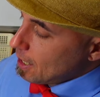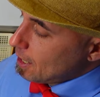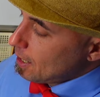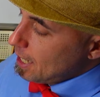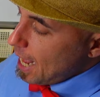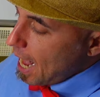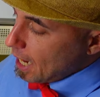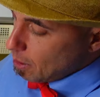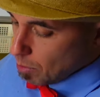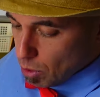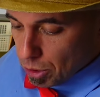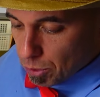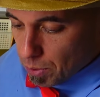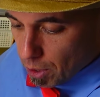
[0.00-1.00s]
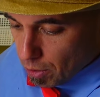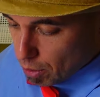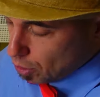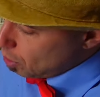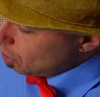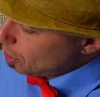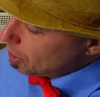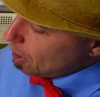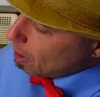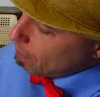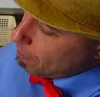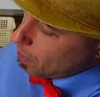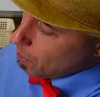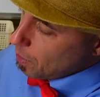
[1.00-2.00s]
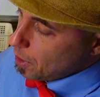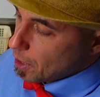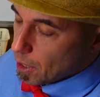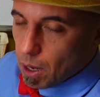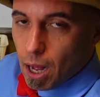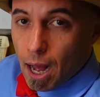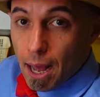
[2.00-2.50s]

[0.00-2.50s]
the animals we're going to choose are from here.